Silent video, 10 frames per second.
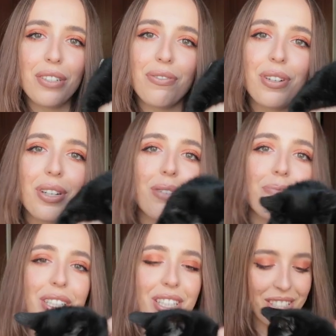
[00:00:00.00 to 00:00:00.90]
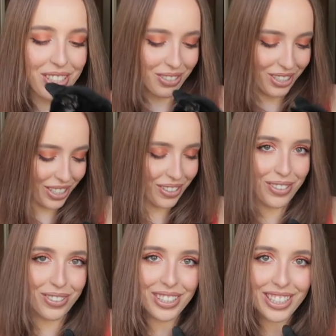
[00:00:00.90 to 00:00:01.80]
just forgot, but she's so
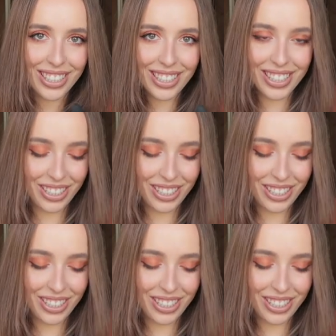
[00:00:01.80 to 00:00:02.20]
cute!